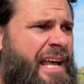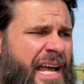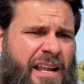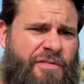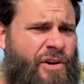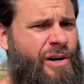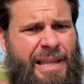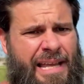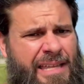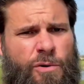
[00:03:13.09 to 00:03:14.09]
and if you're
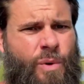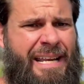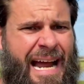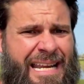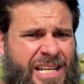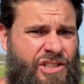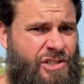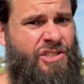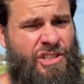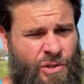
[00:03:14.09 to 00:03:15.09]
like in the 190s, you're
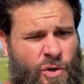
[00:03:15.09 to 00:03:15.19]
still